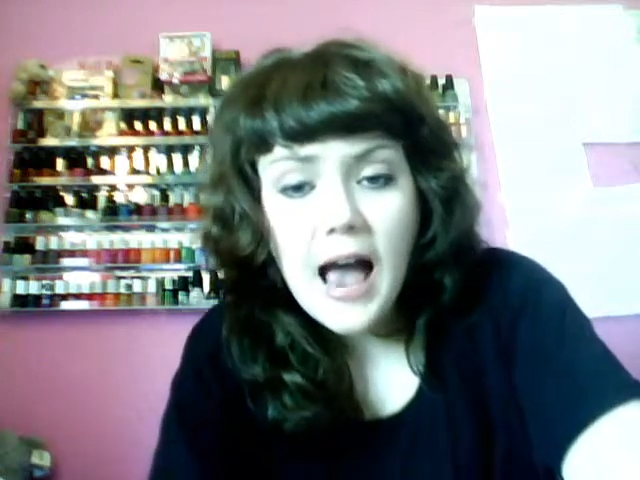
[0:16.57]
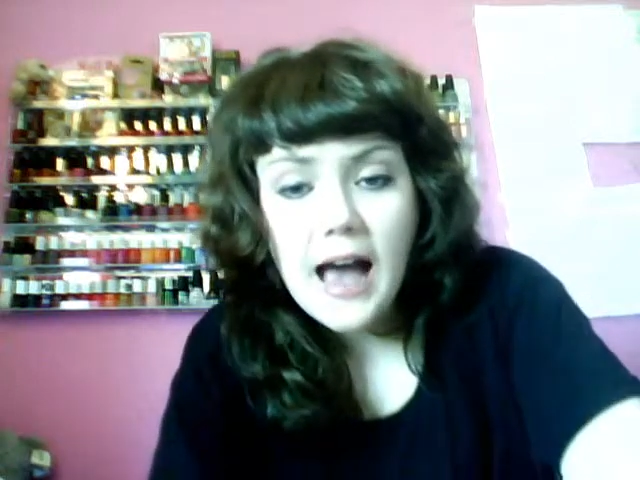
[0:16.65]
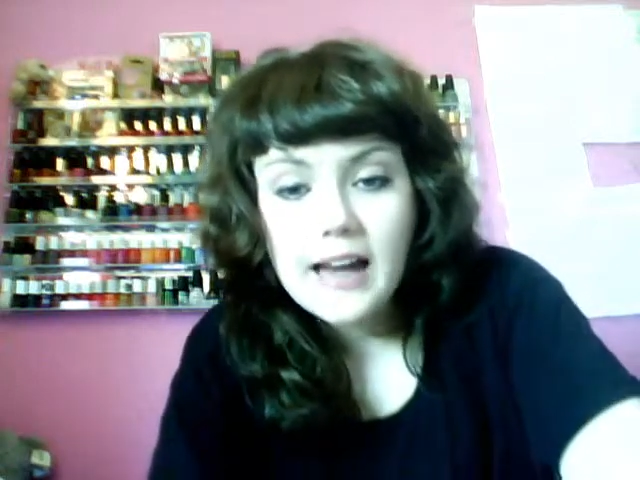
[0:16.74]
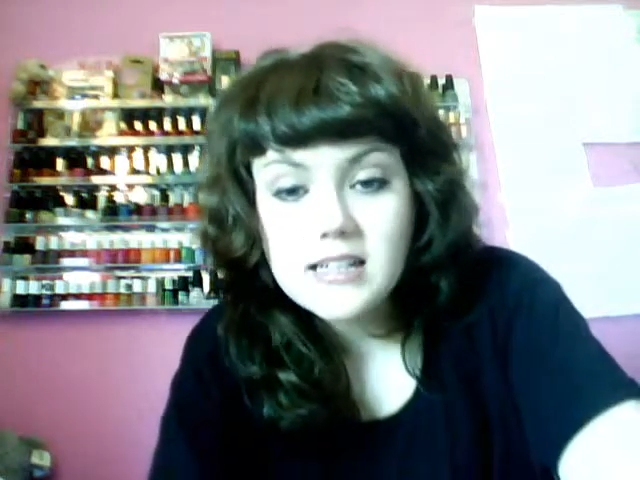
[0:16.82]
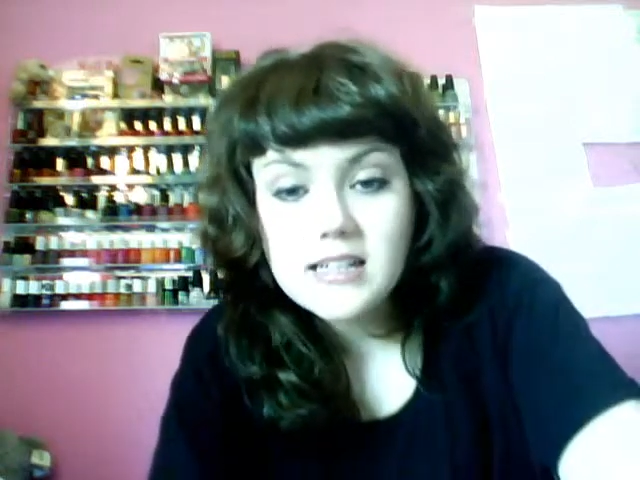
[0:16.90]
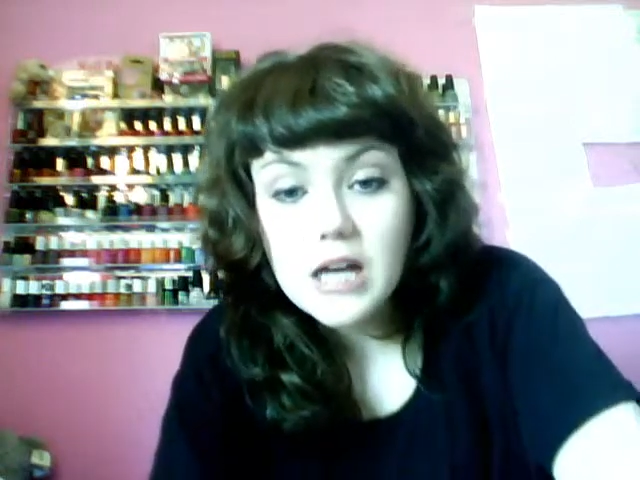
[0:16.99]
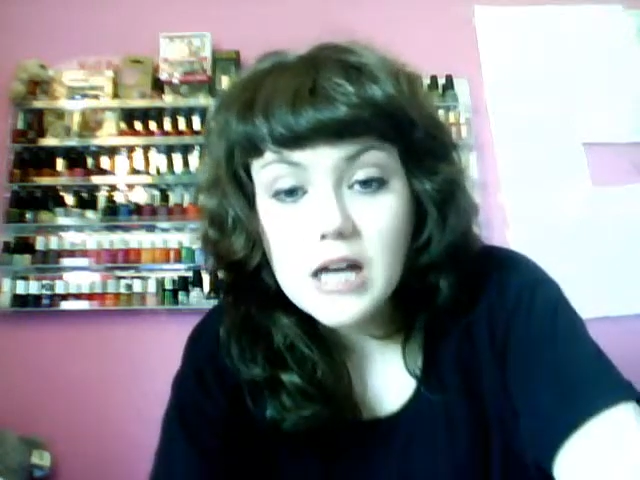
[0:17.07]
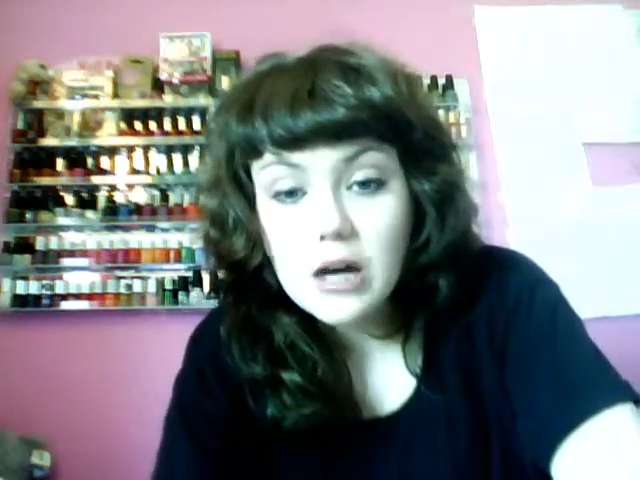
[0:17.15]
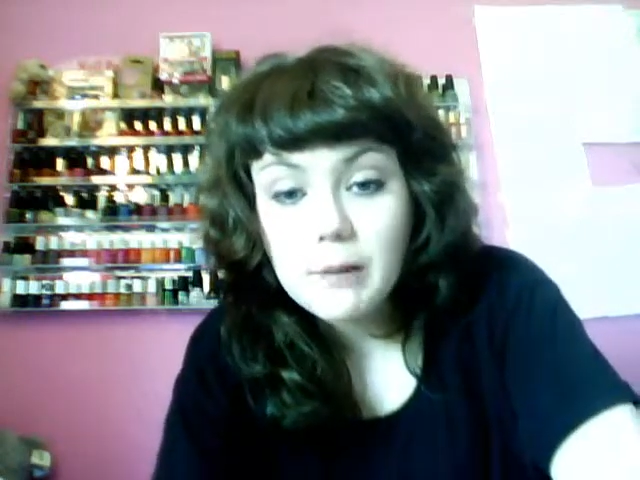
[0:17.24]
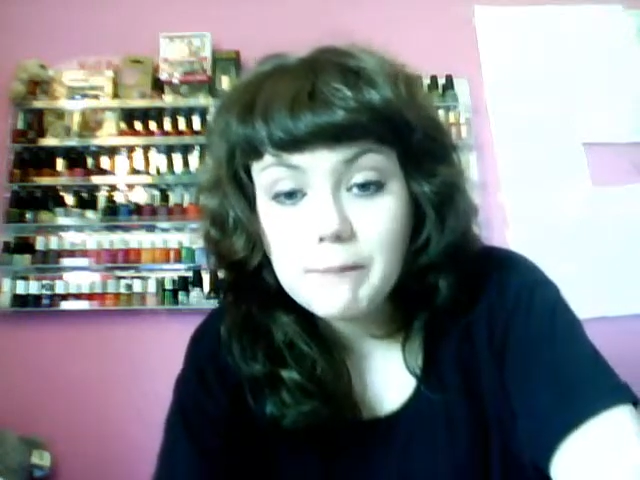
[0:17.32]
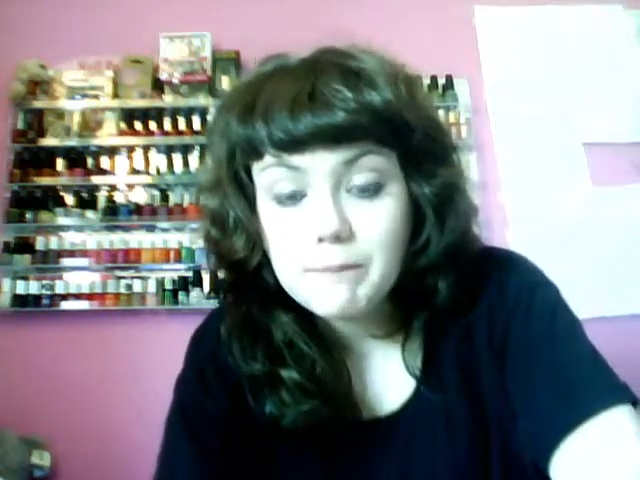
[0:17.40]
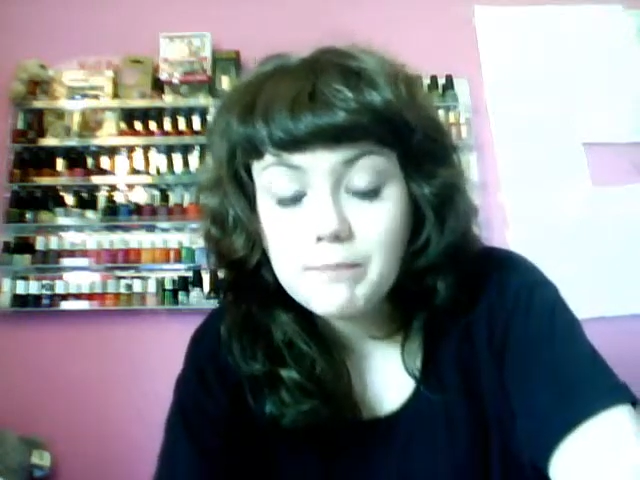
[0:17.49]
and
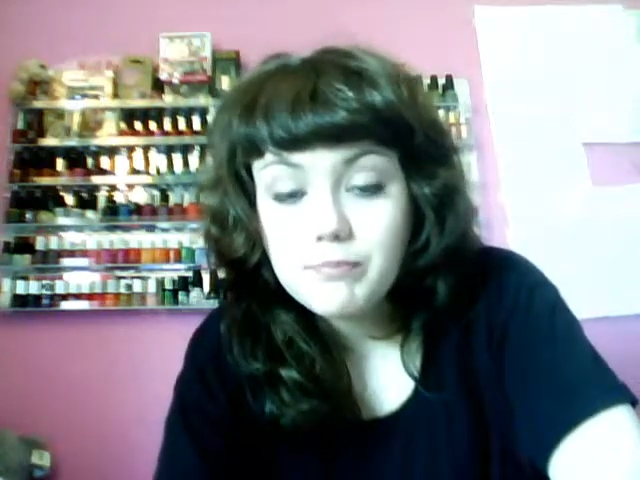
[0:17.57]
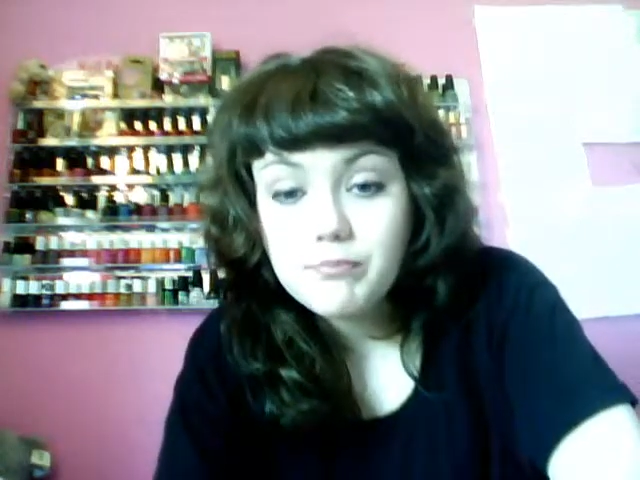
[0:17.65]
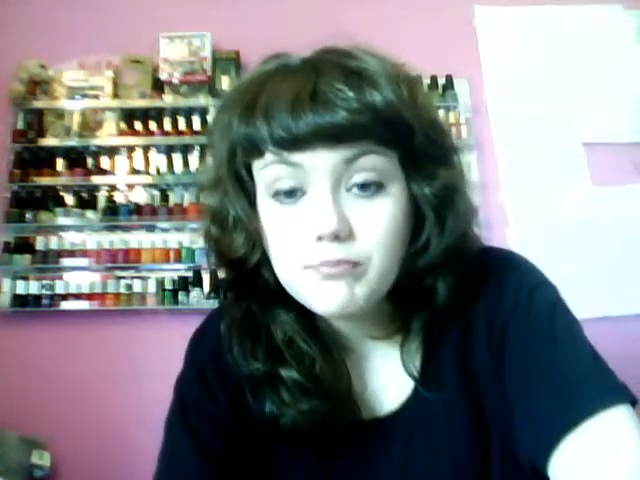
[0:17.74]
um,